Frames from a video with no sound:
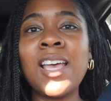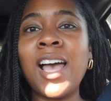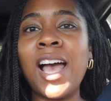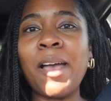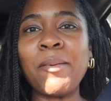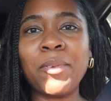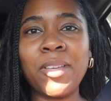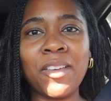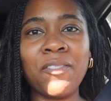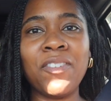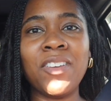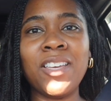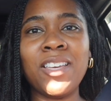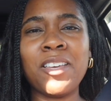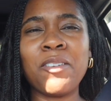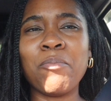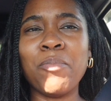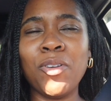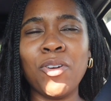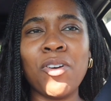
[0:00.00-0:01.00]
I'm
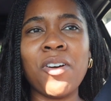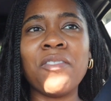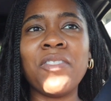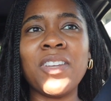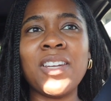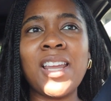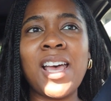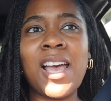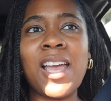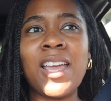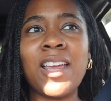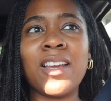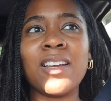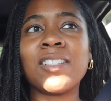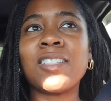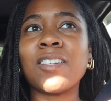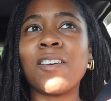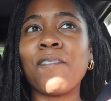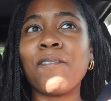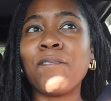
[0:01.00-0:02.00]
giving Middle of the
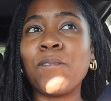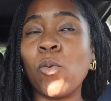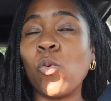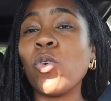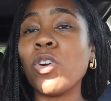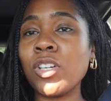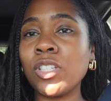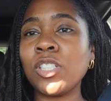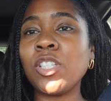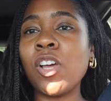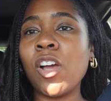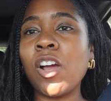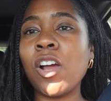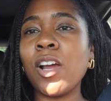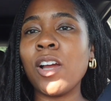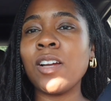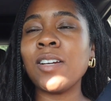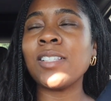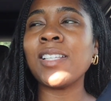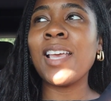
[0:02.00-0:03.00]
Night 4
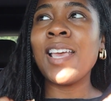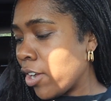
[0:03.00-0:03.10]
stars.